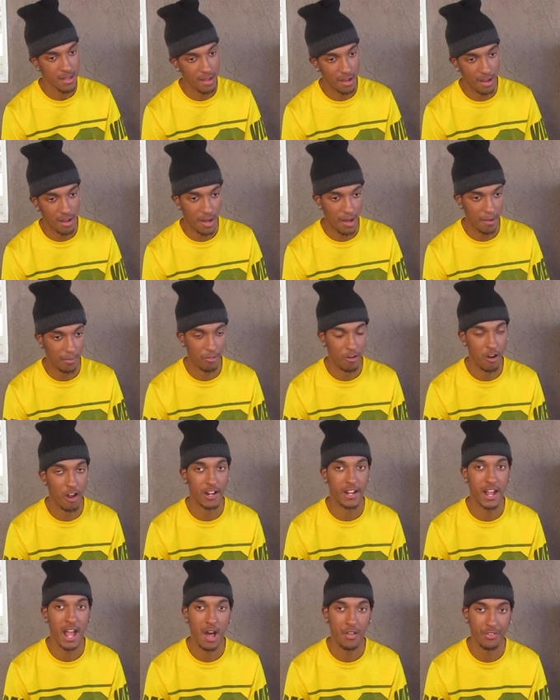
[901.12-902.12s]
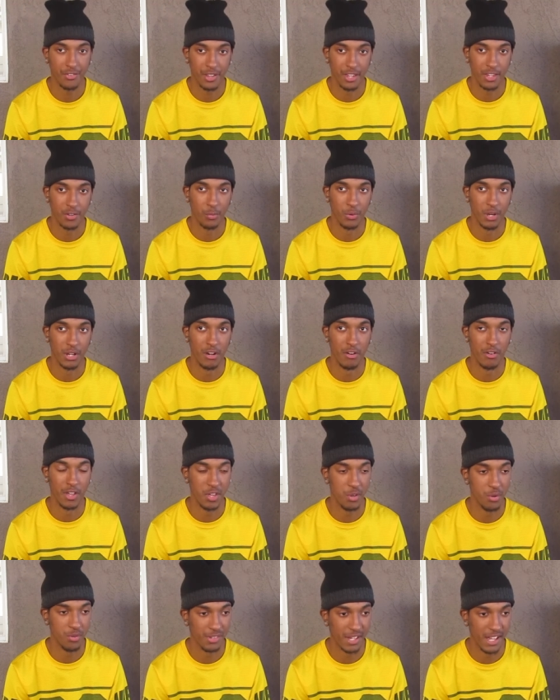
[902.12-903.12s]
Um, Gronkowski as well,
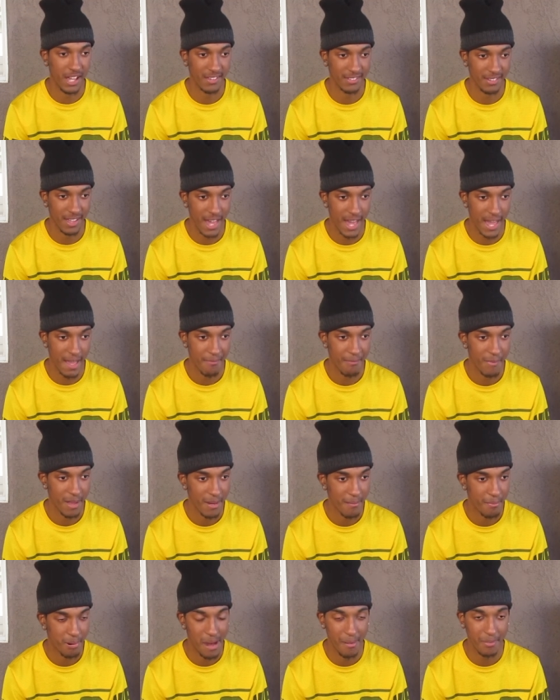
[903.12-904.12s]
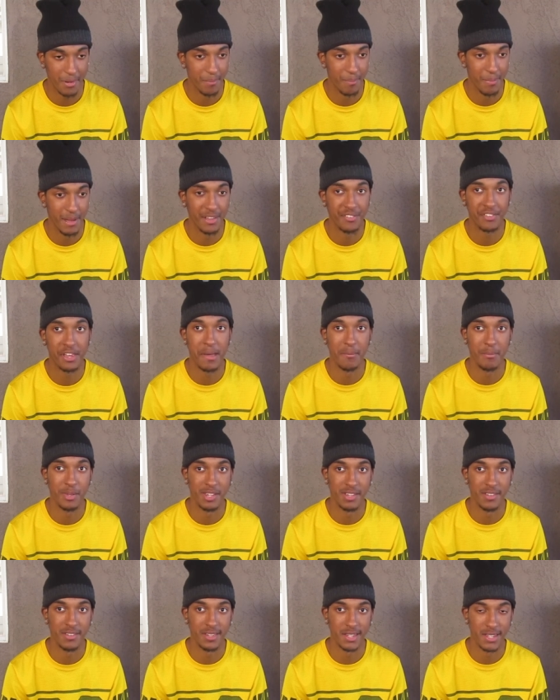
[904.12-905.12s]
huge ass game. Probably the best game of
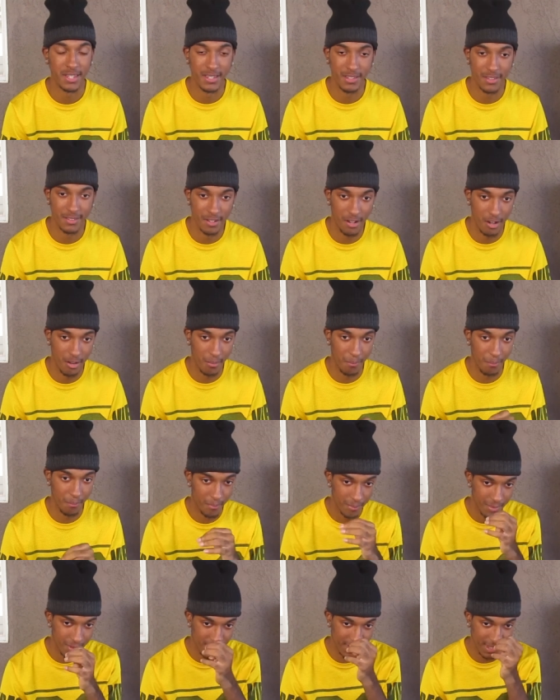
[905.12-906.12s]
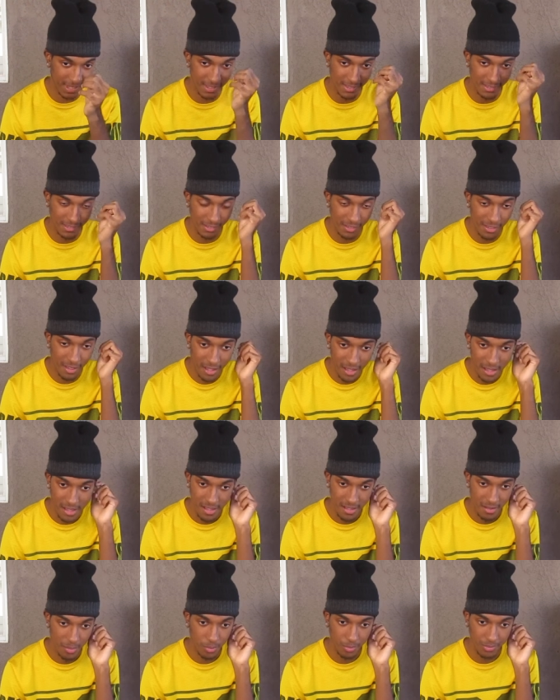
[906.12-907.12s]
his, his um, season
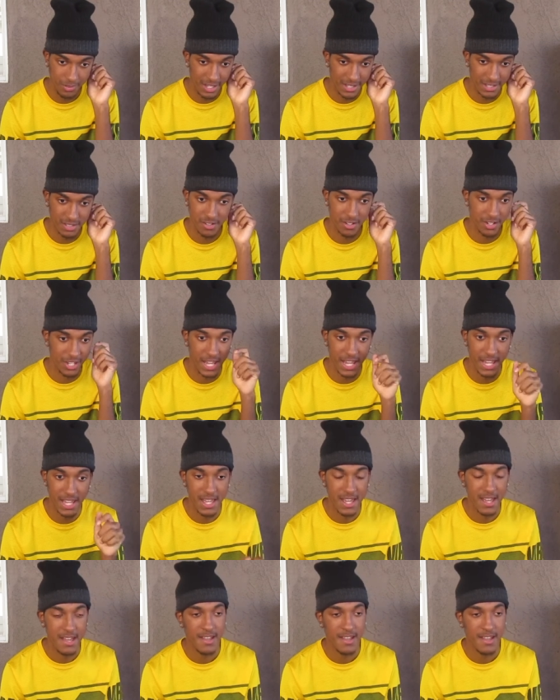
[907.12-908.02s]
yesterday.